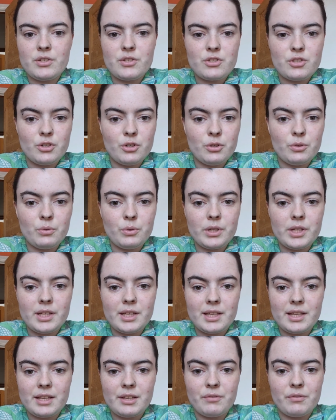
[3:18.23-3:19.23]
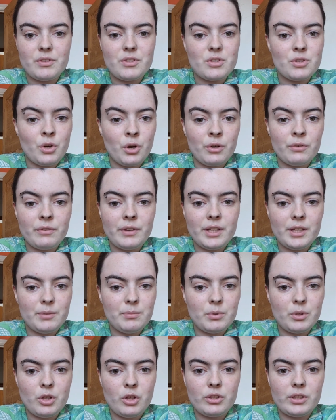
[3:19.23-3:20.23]
So if it's not
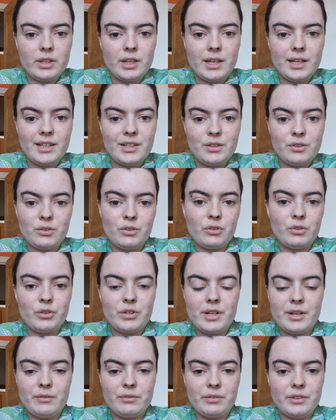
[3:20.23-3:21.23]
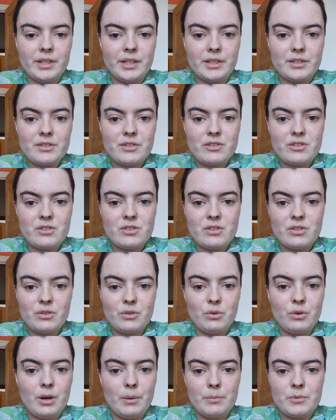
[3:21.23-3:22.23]
available online or on Netflix
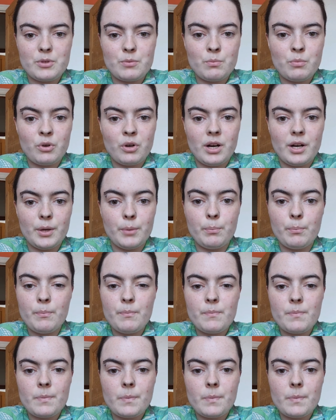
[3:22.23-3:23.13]
or Amazon Prime,